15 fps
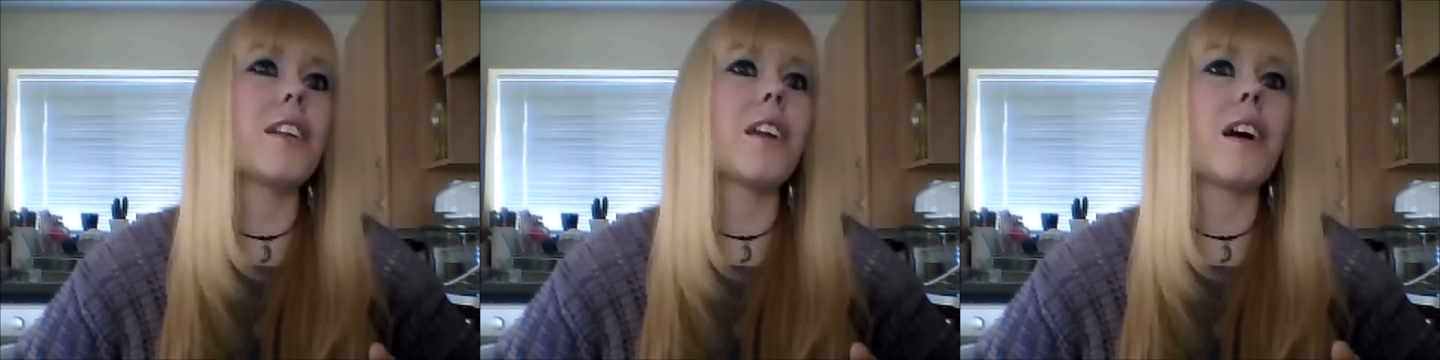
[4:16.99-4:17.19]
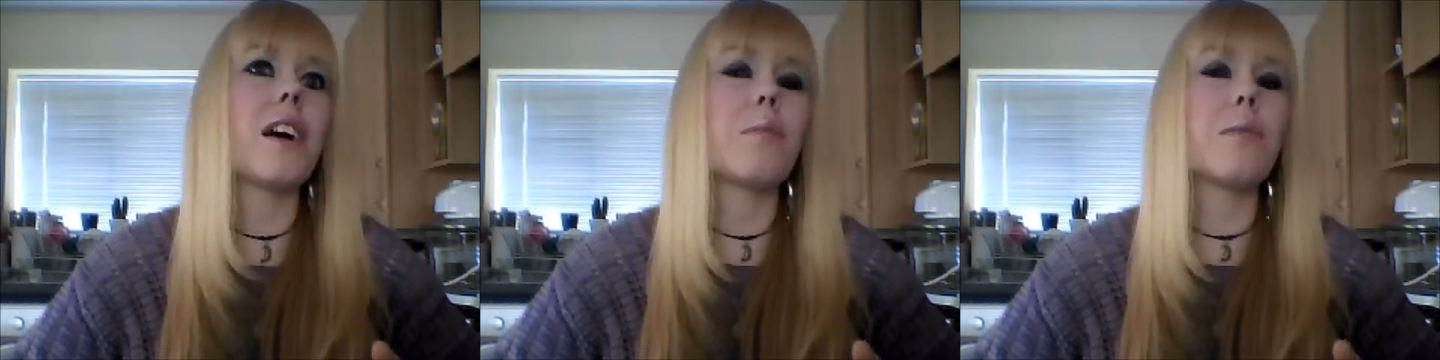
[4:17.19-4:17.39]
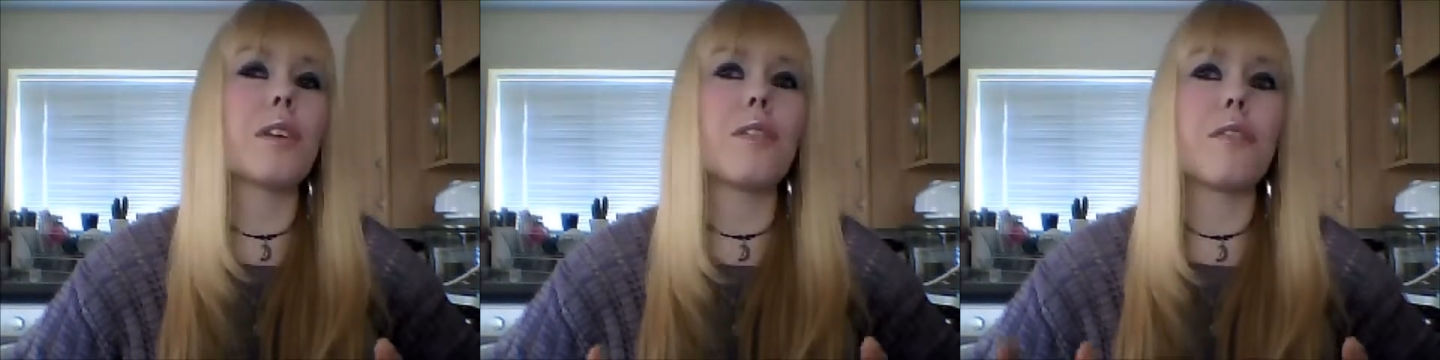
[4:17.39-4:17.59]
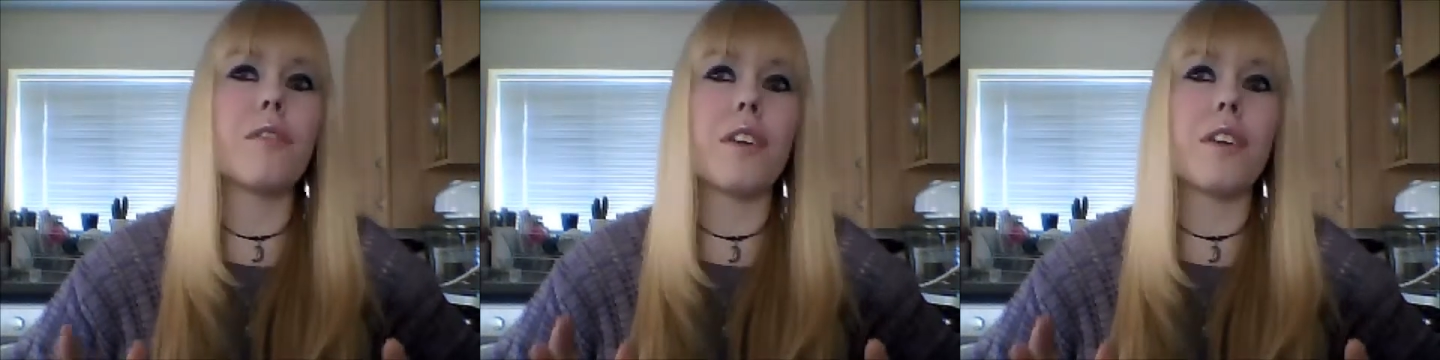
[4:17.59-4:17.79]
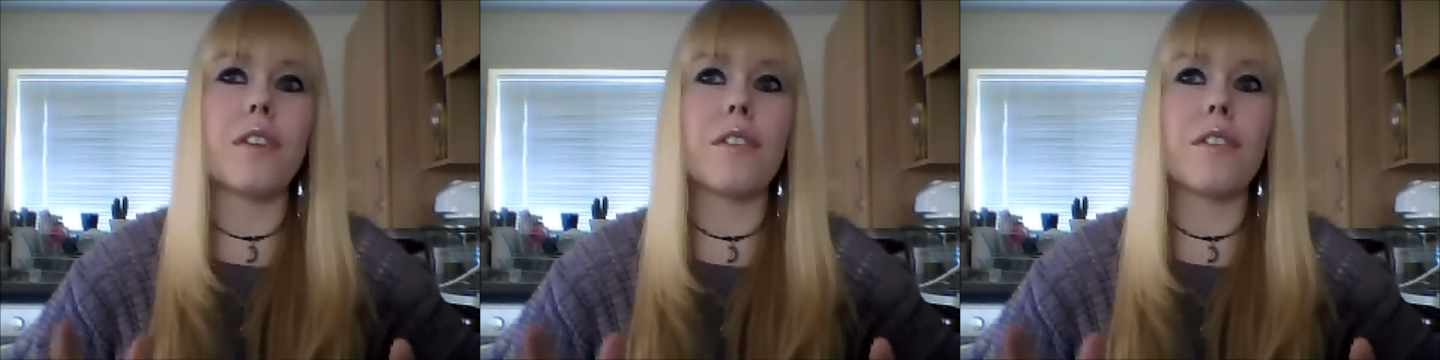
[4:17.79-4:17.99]
that I believe in
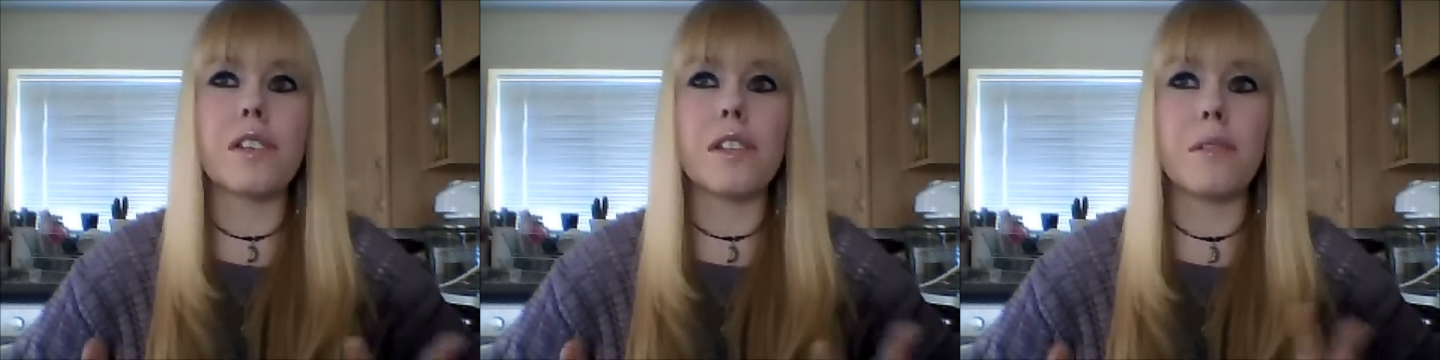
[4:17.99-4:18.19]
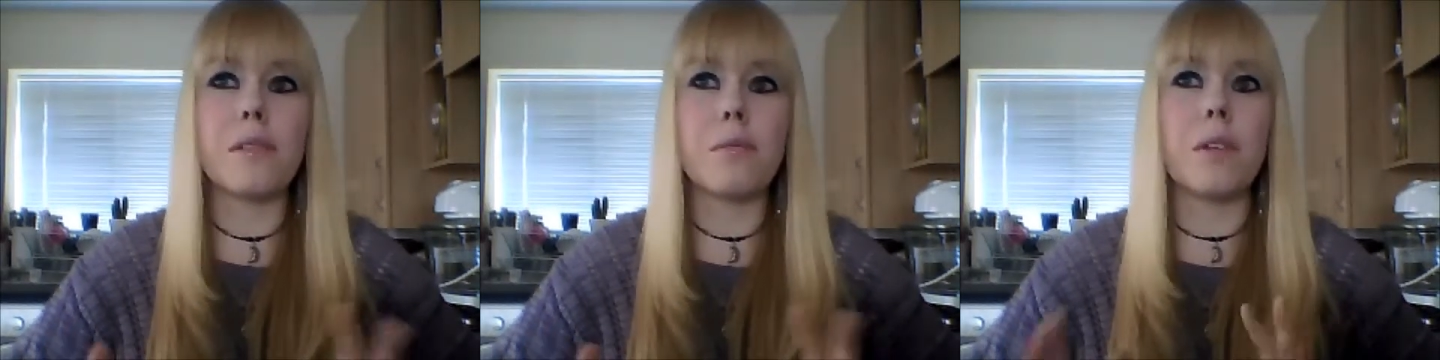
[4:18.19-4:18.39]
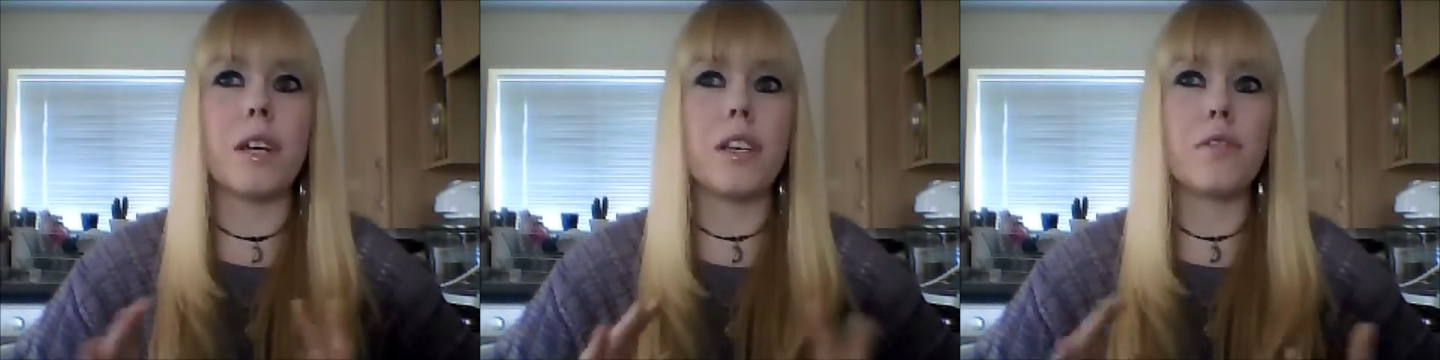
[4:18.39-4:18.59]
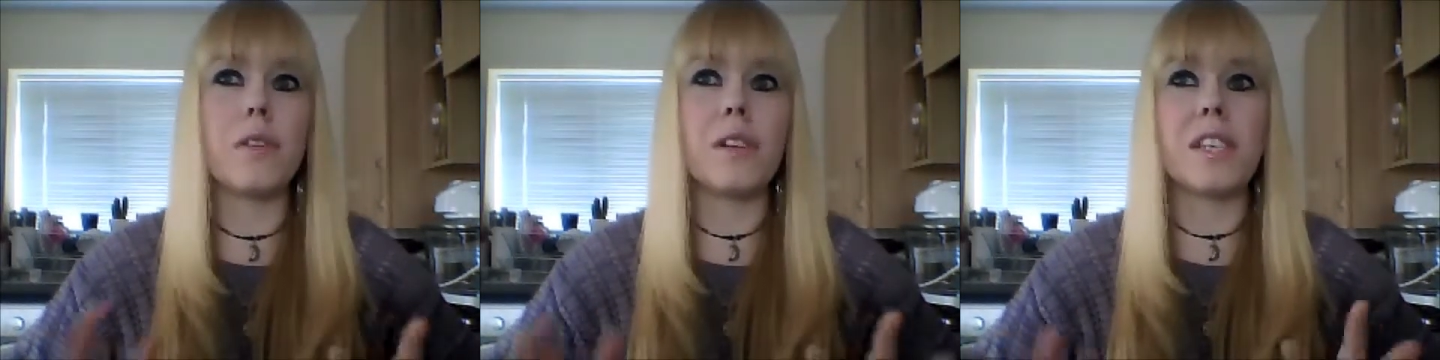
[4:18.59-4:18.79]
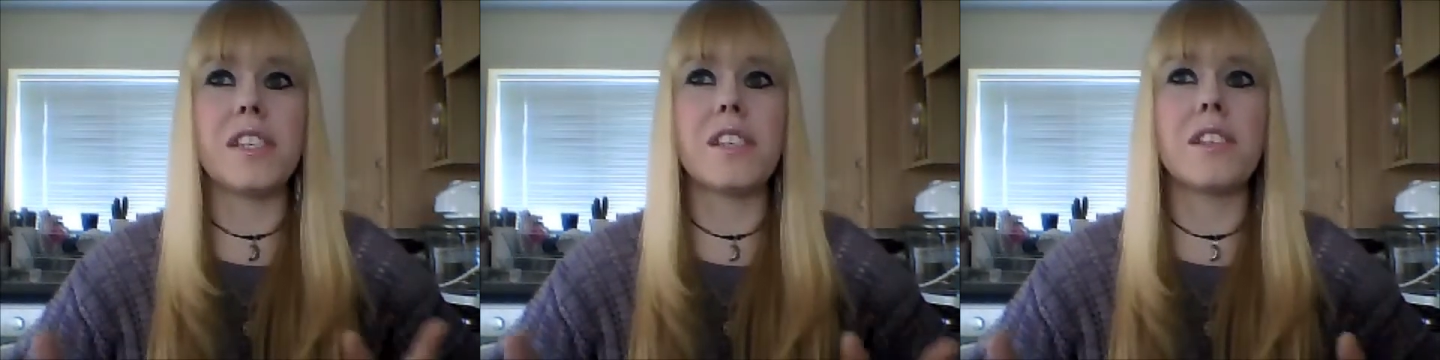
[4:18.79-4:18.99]
fairies and I'm like
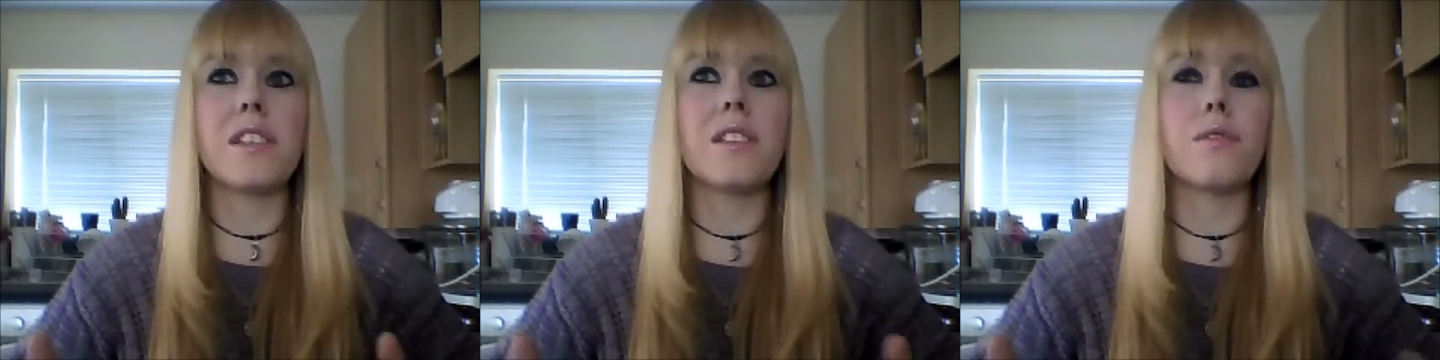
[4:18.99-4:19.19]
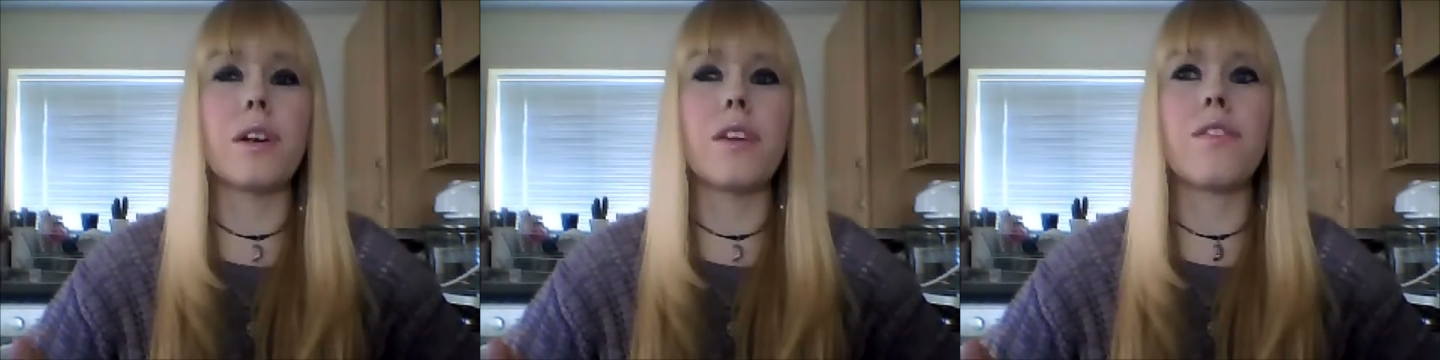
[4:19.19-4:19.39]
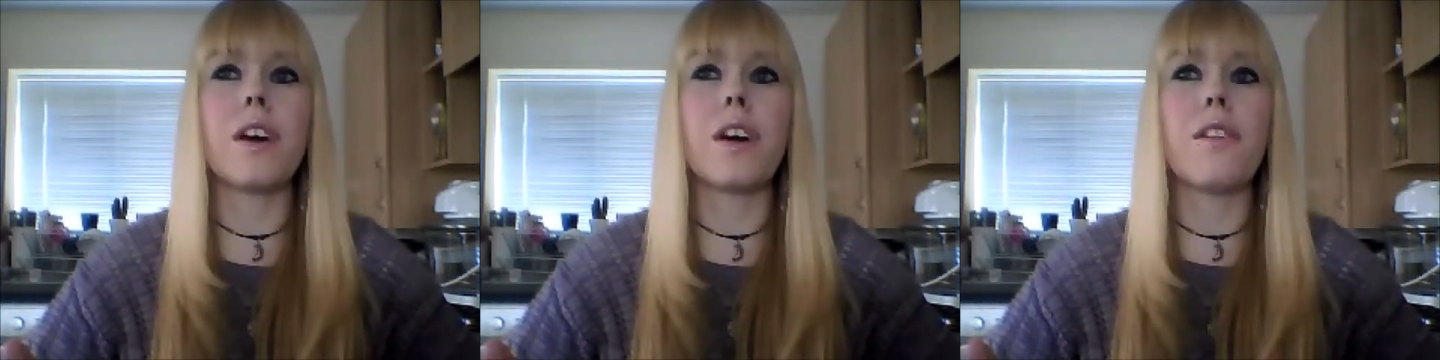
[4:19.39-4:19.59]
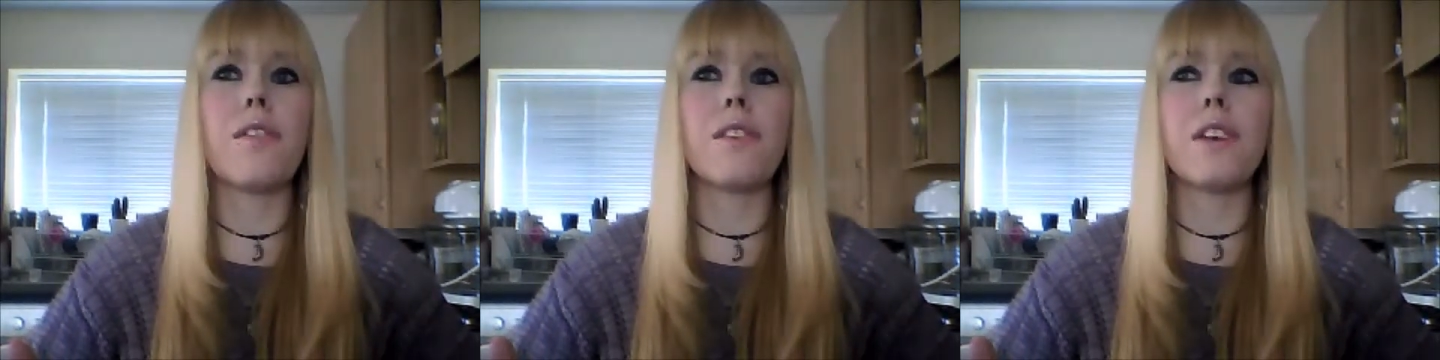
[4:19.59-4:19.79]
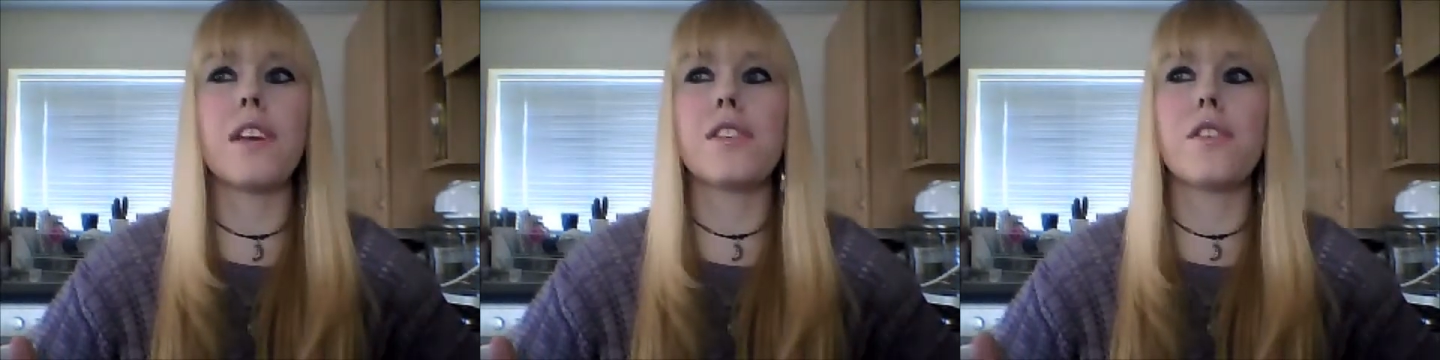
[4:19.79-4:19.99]

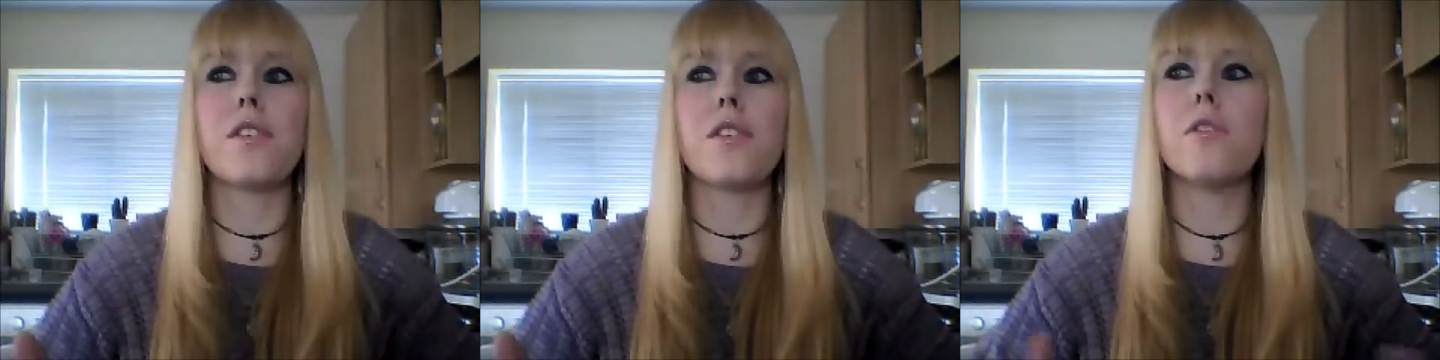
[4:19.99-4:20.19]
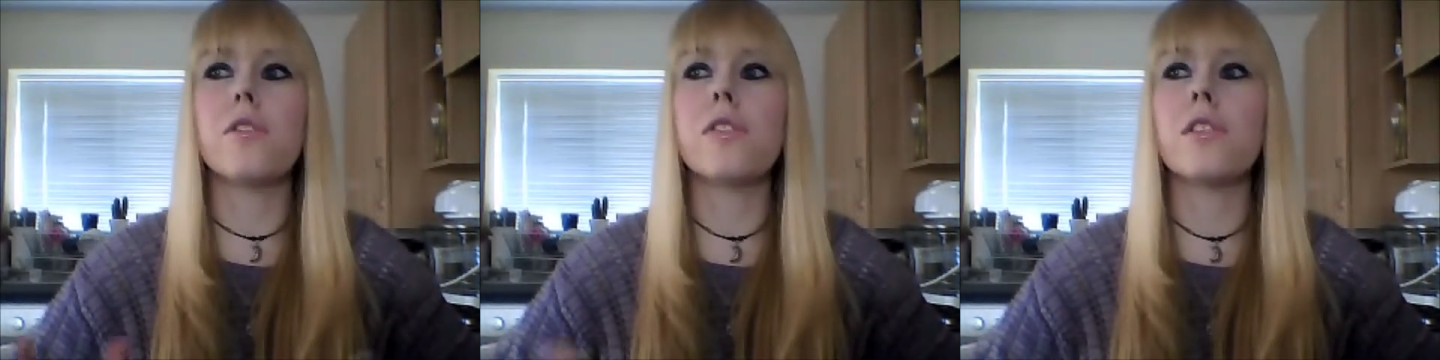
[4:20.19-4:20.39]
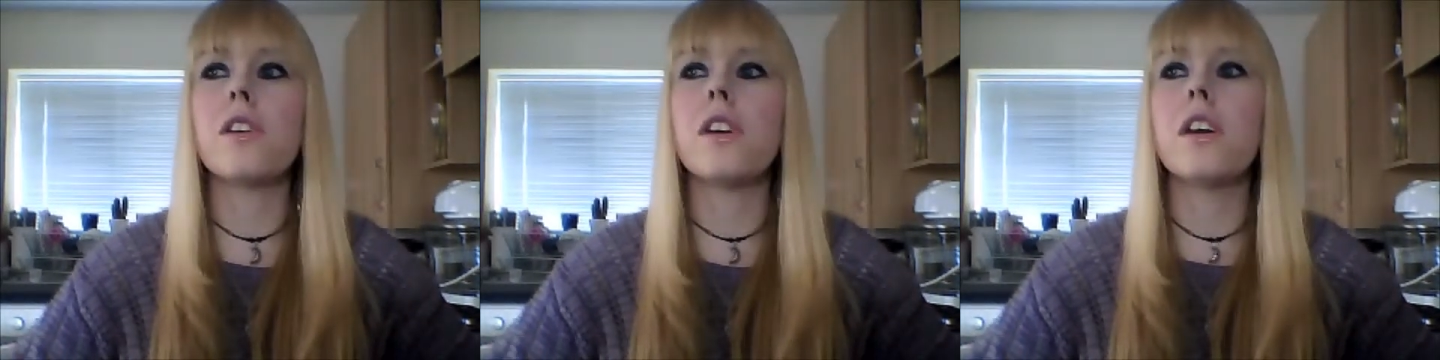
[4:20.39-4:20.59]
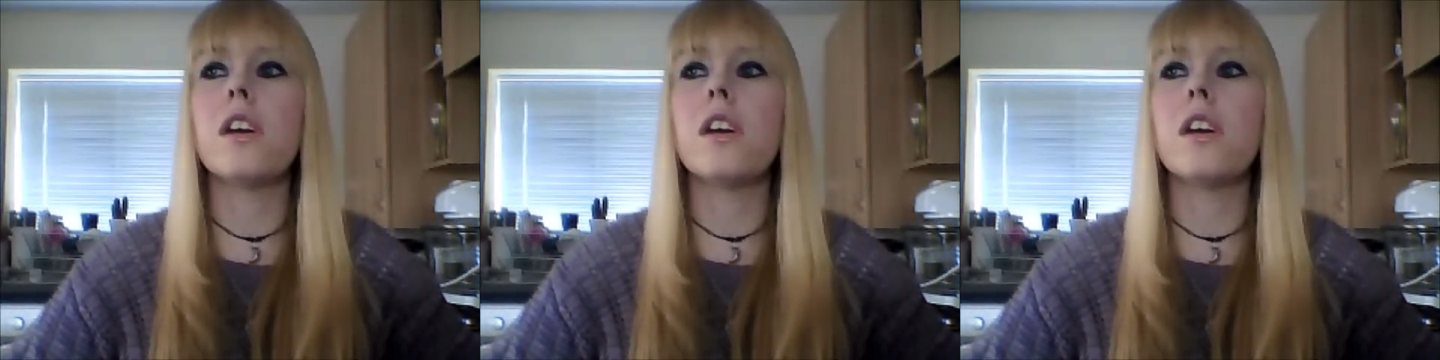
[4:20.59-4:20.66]
25 years old,